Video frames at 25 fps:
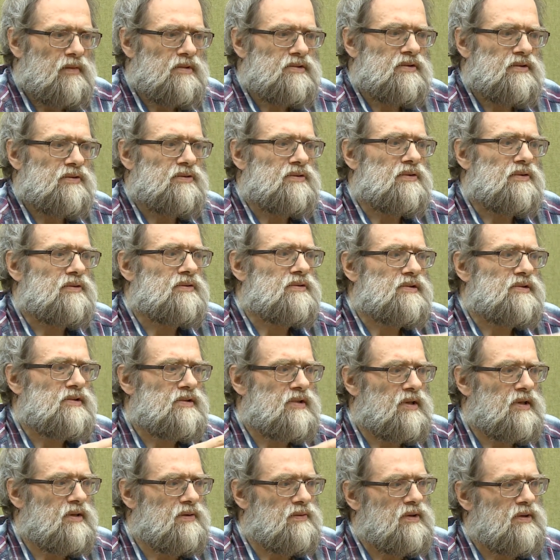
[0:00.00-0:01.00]
So you could
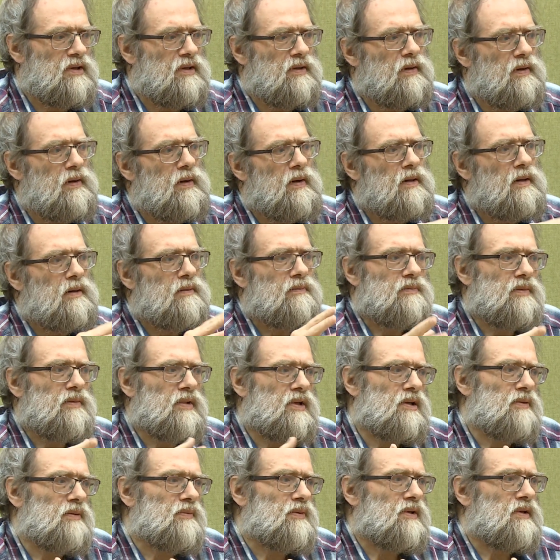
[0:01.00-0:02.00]
say, well,
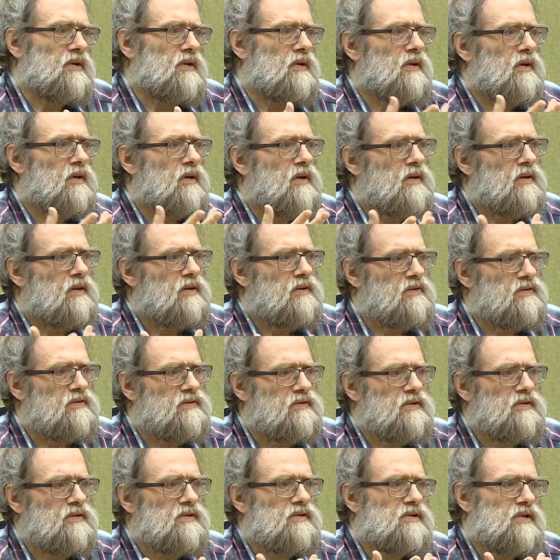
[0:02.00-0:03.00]
maybe, you
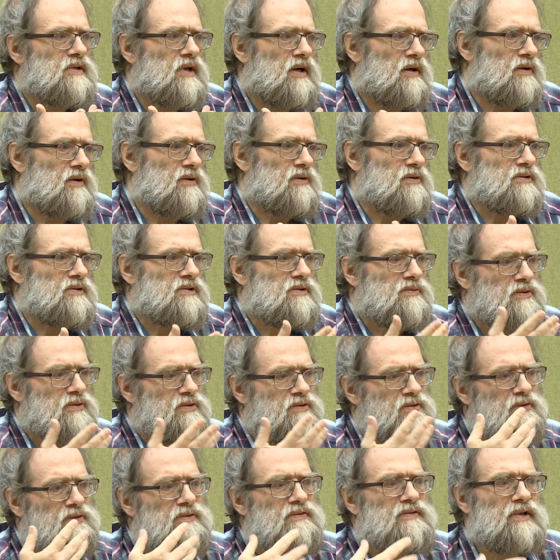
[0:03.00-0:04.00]
see, chariots were
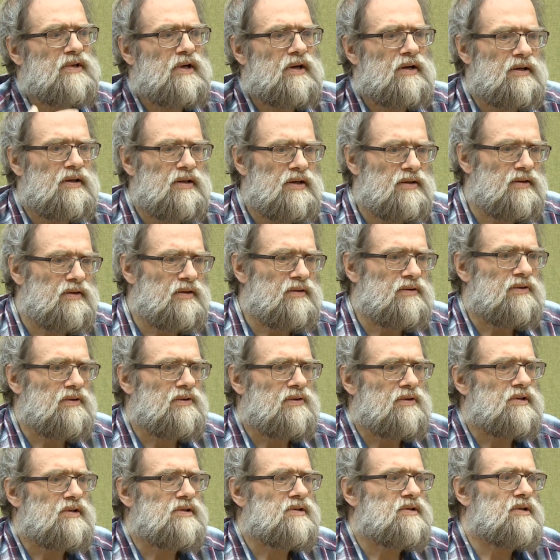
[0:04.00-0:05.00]
not there yet in the
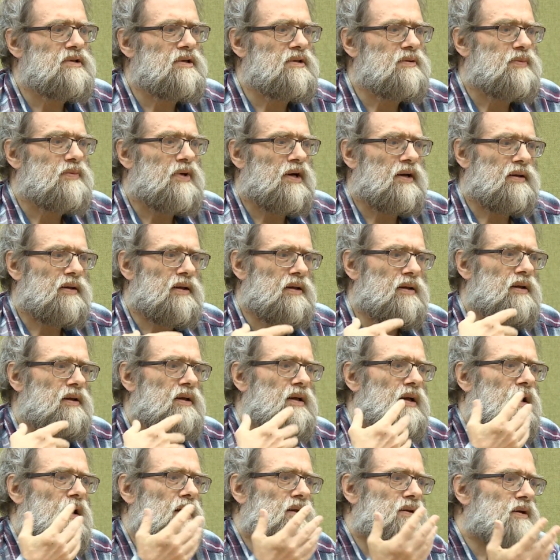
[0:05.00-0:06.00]
original battle,
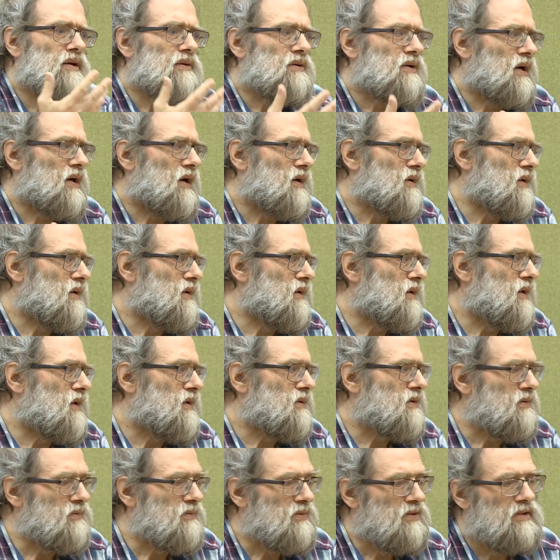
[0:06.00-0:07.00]
and they were added
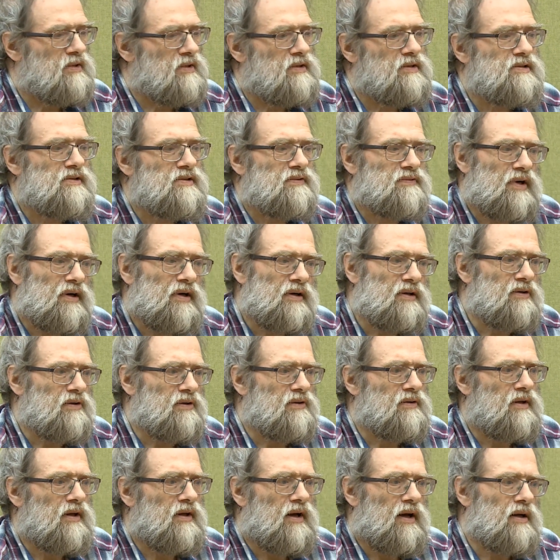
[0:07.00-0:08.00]
later. But that is very
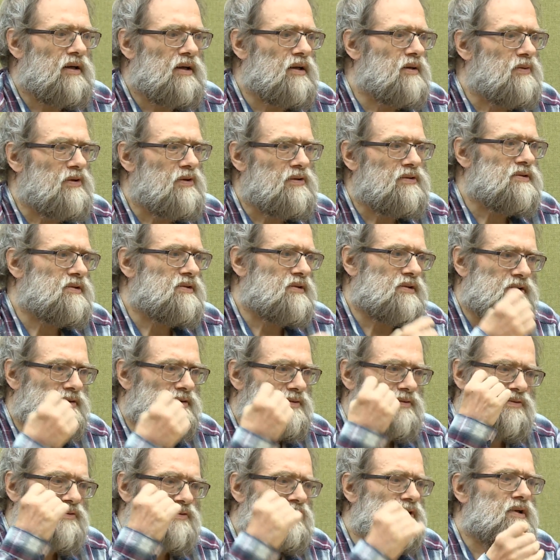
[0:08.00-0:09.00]
unlikely, because it is
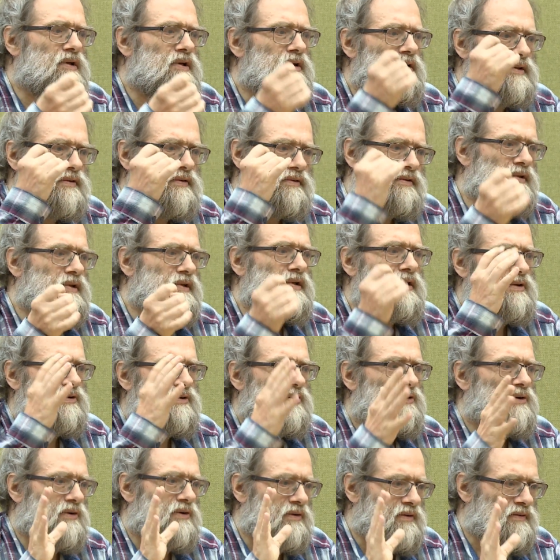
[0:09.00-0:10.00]
really the
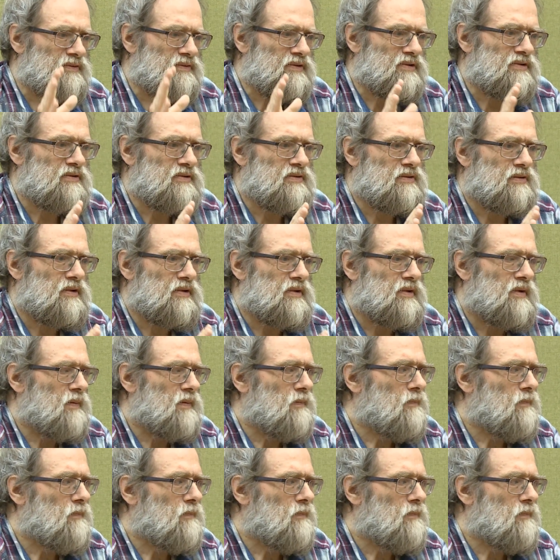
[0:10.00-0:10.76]
core of the story.